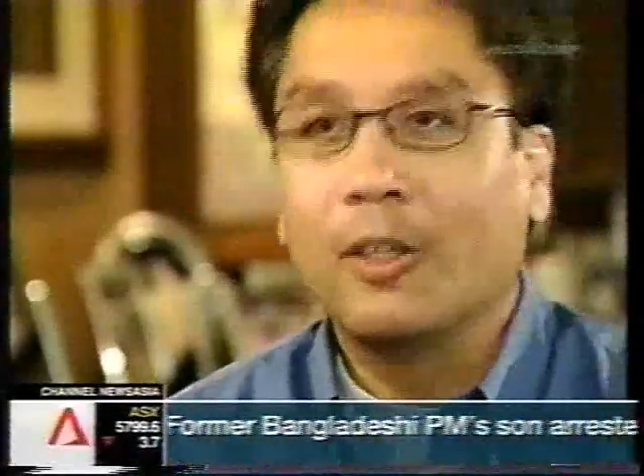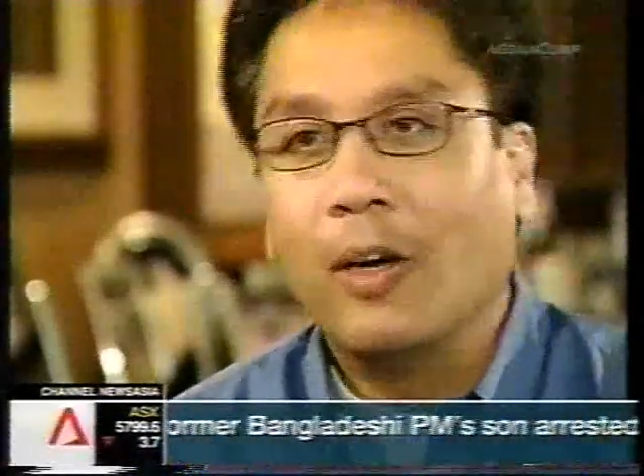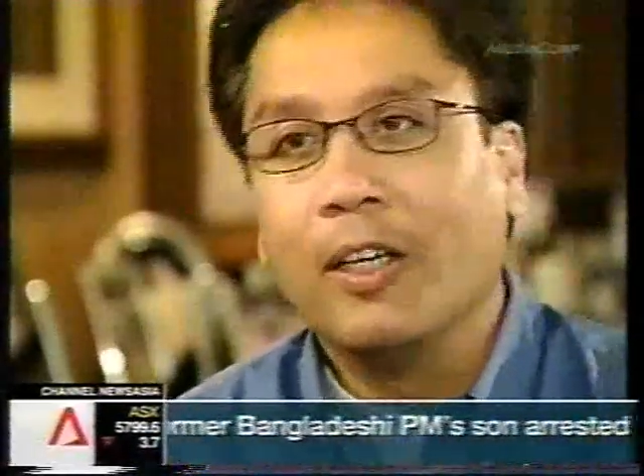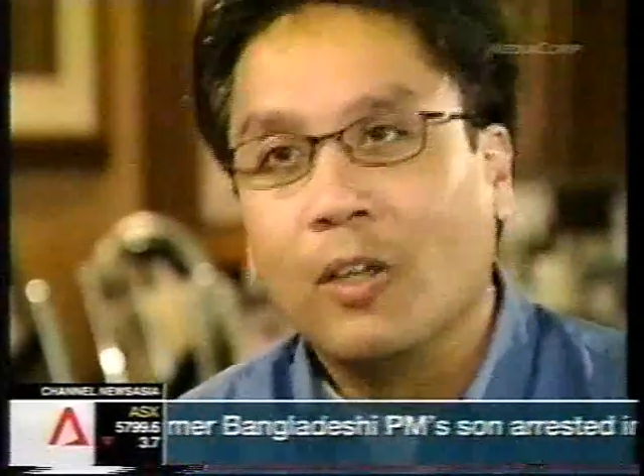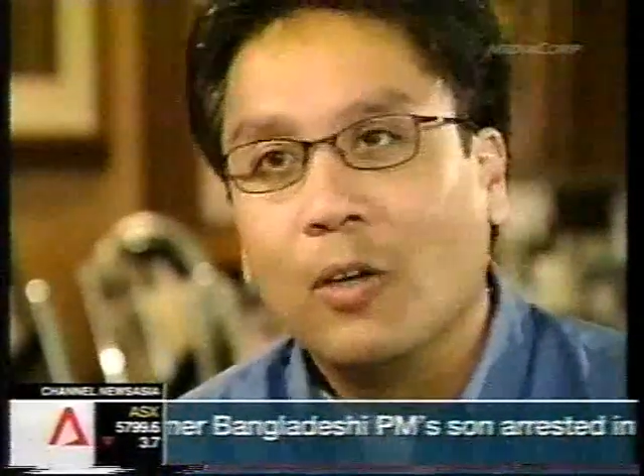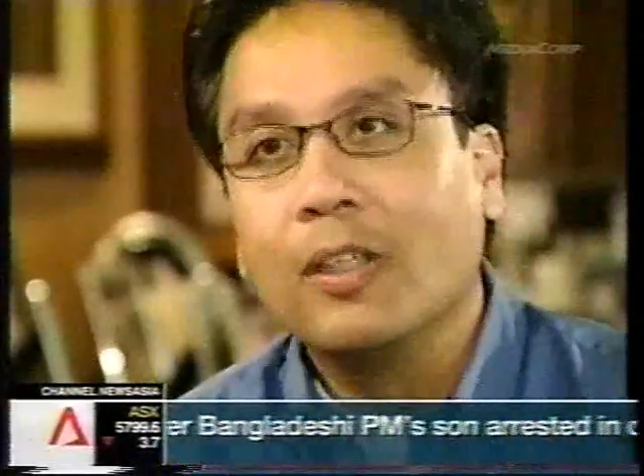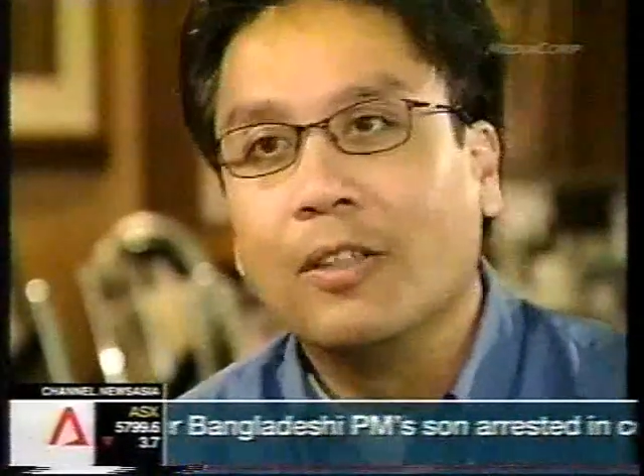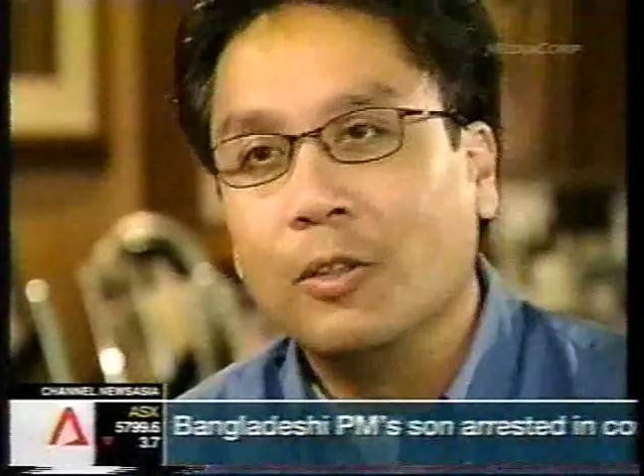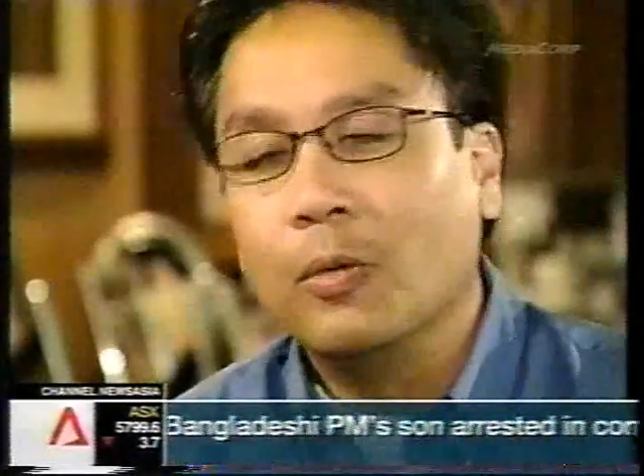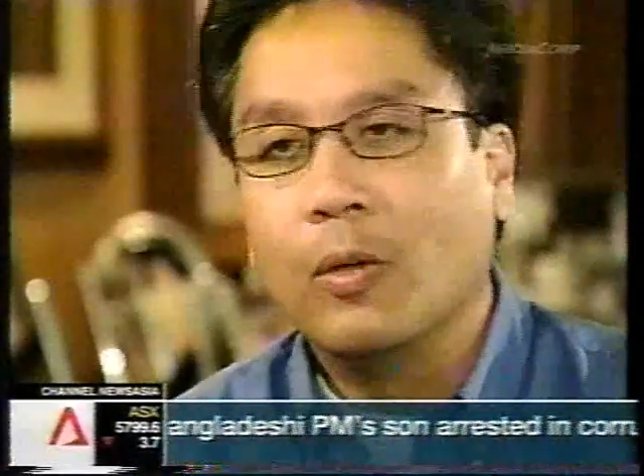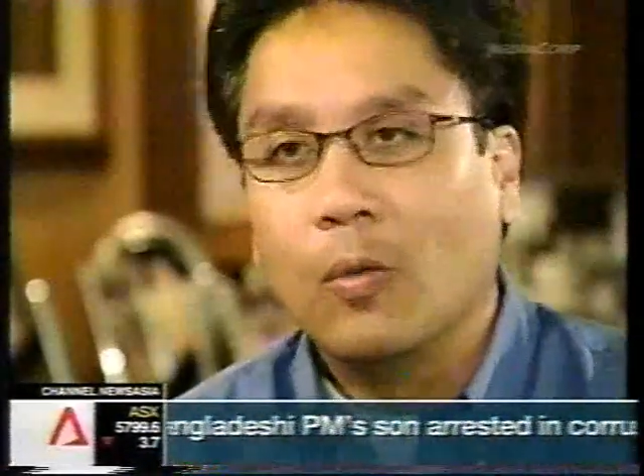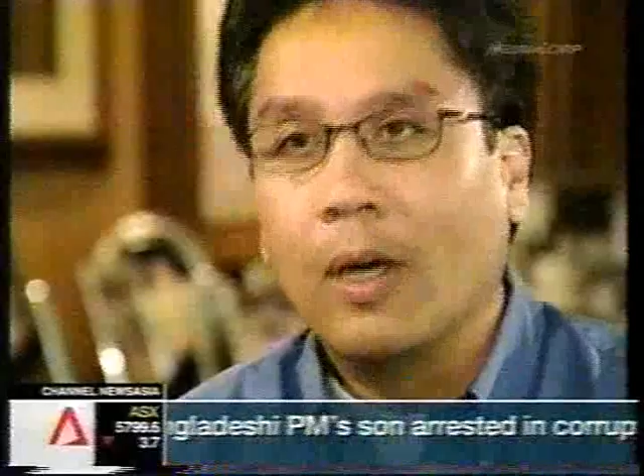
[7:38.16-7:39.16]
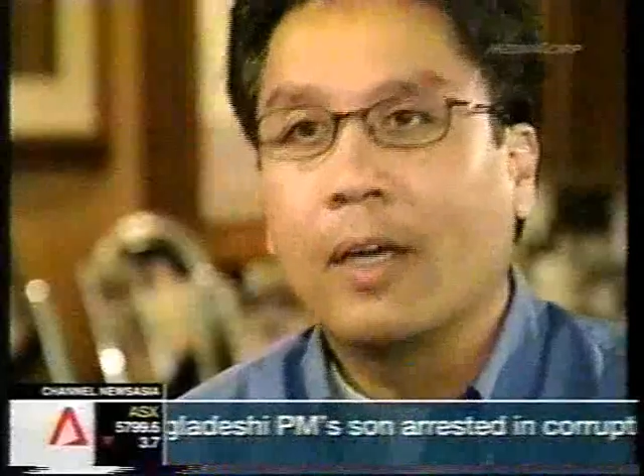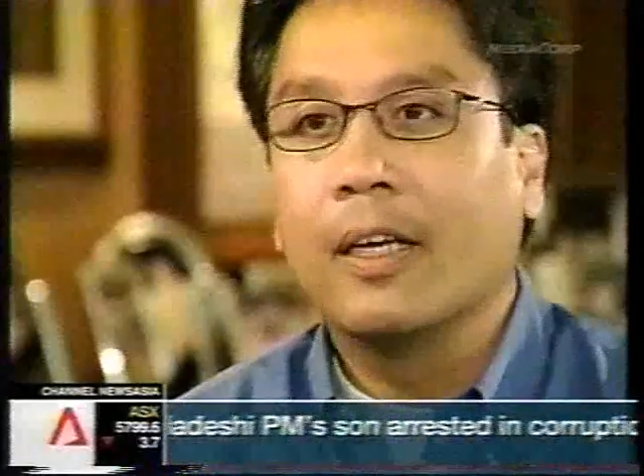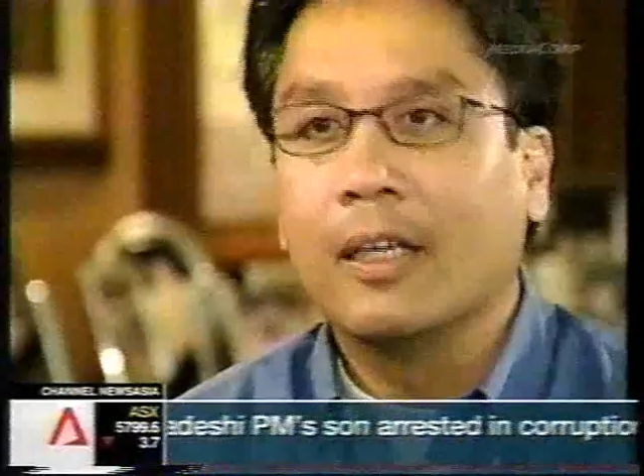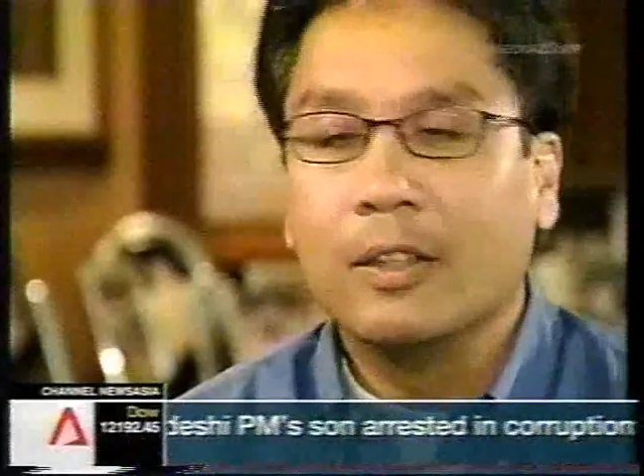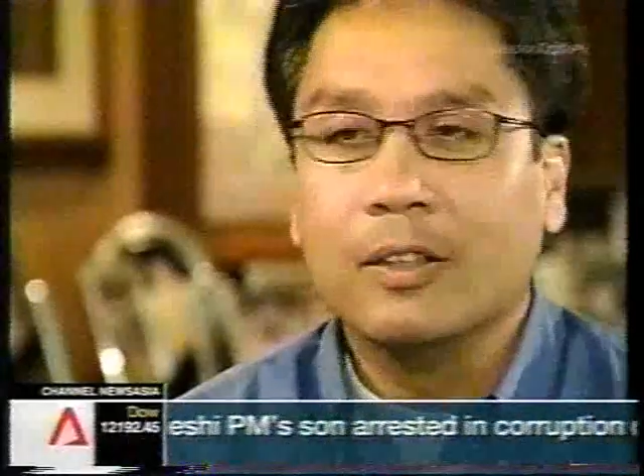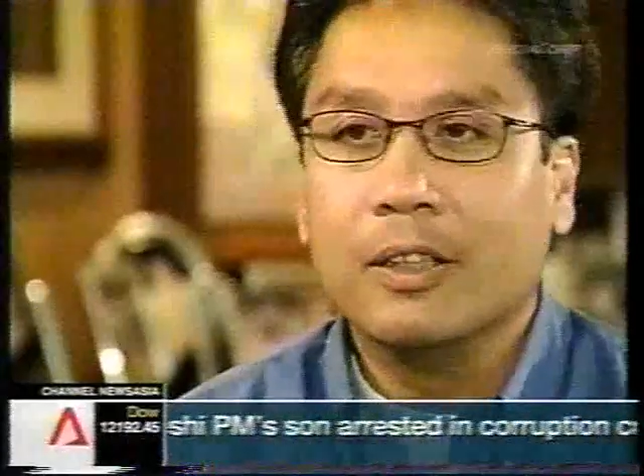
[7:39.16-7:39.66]
you know, thank you, I know
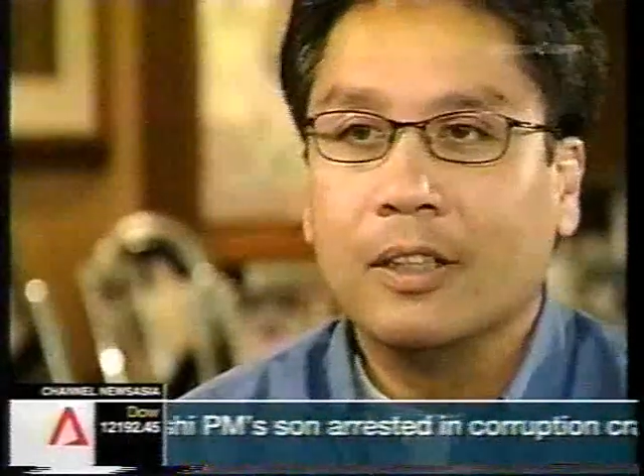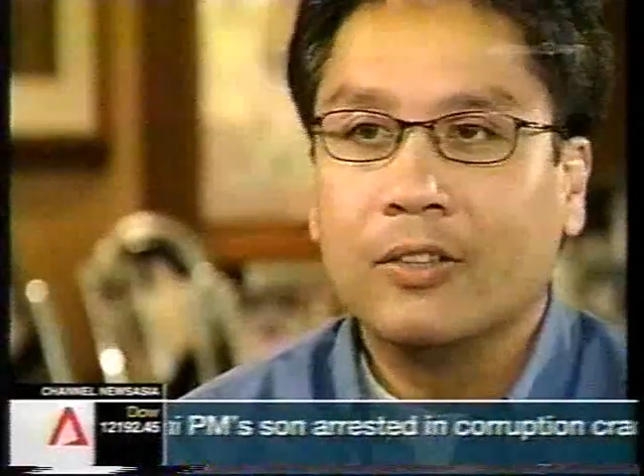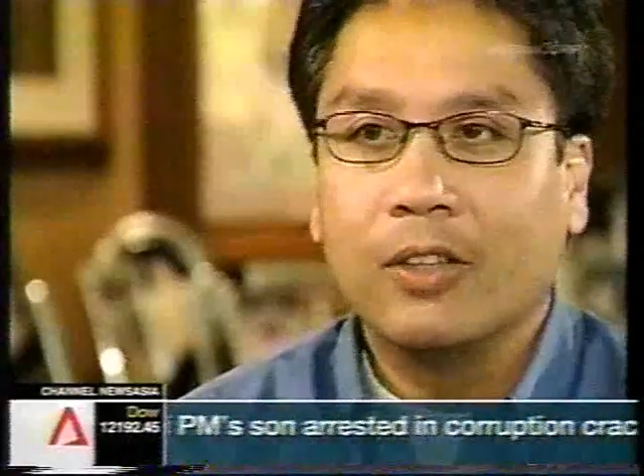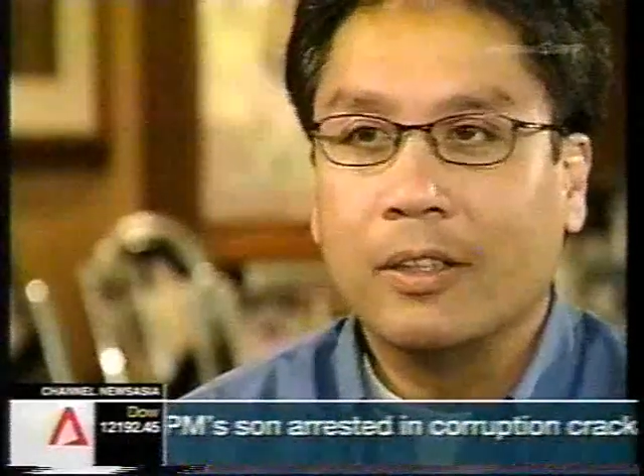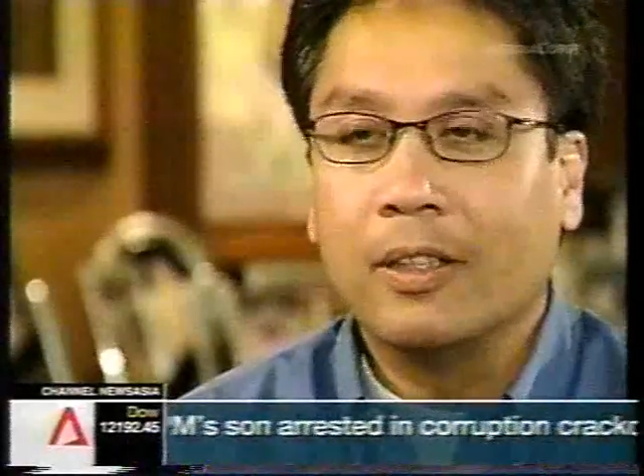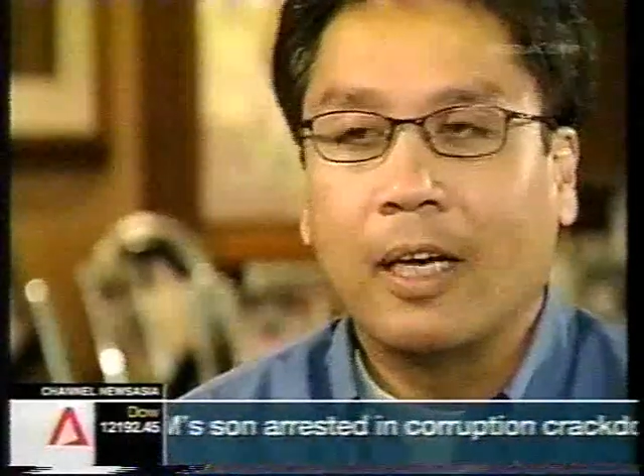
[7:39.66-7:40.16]
that you were working